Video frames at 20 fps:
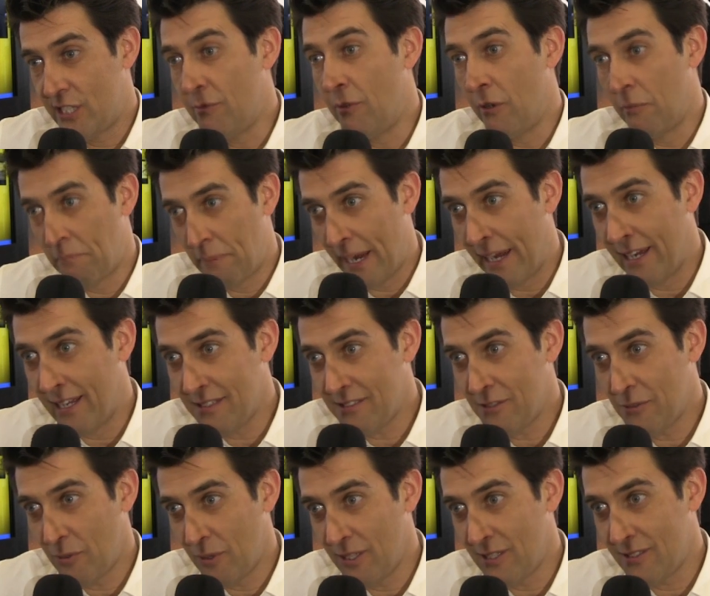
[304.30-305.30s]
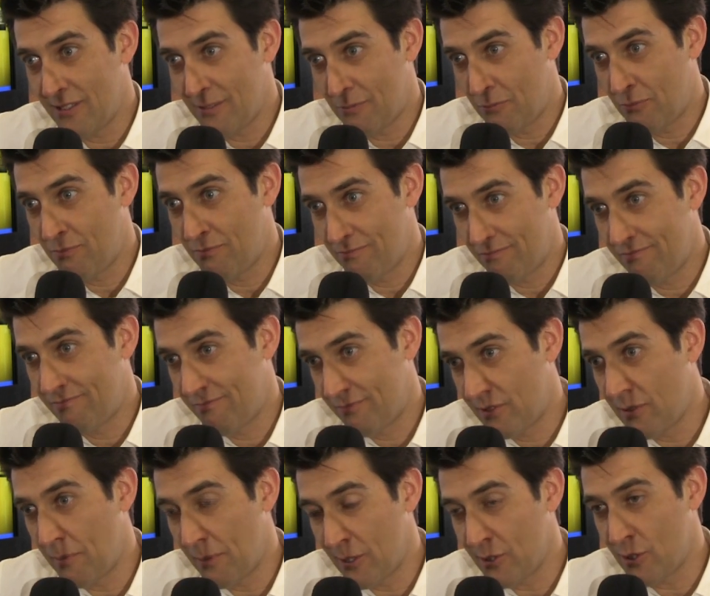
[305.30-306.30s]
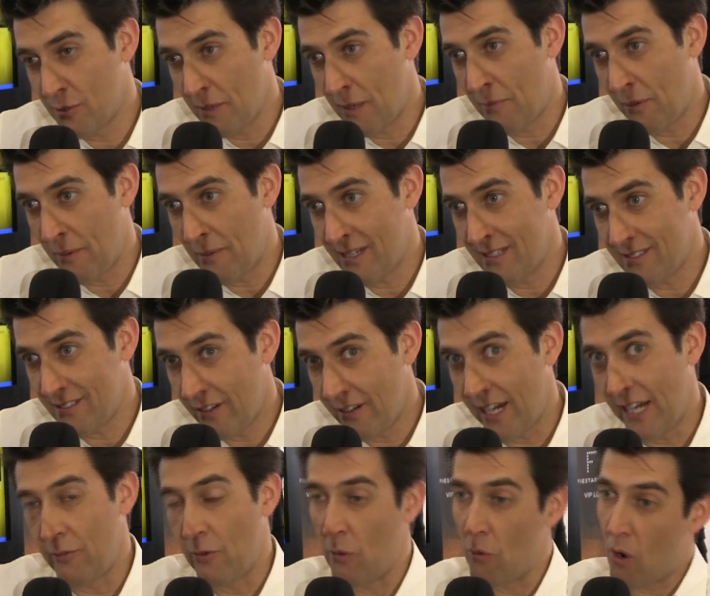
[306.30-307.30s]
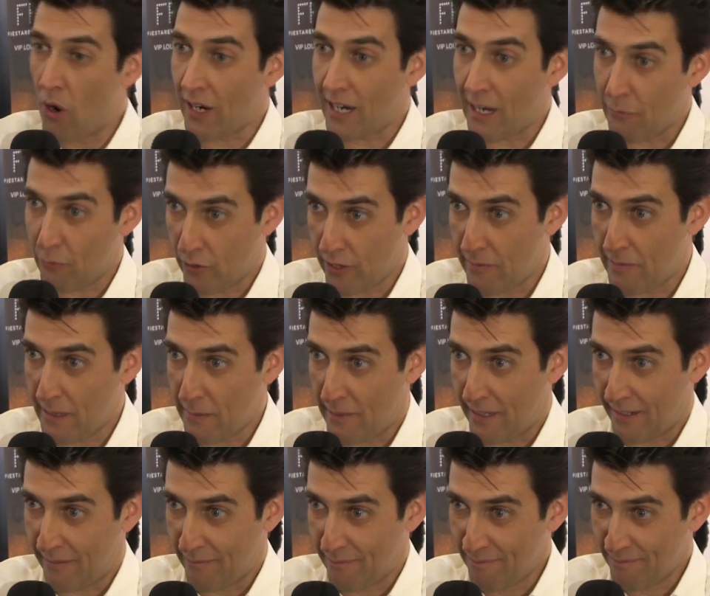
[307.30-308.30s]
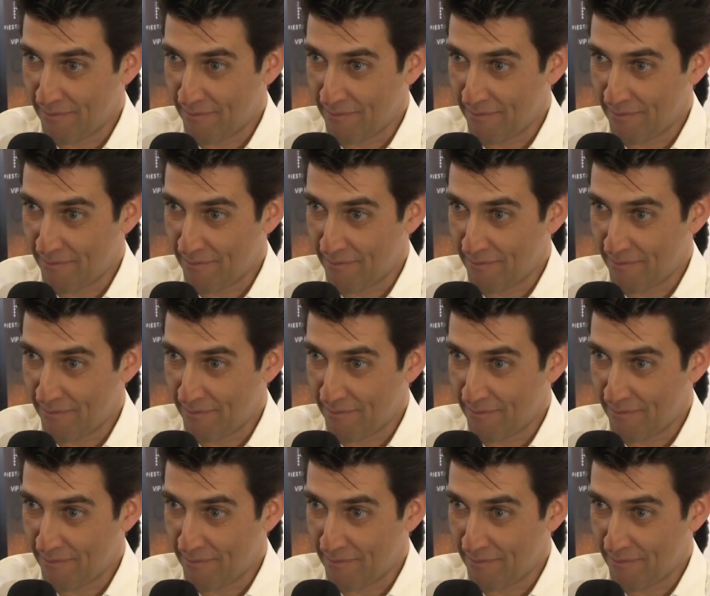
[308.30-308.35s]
Shimon Peres was supposed to be prime minister, and we woke up with Bibi.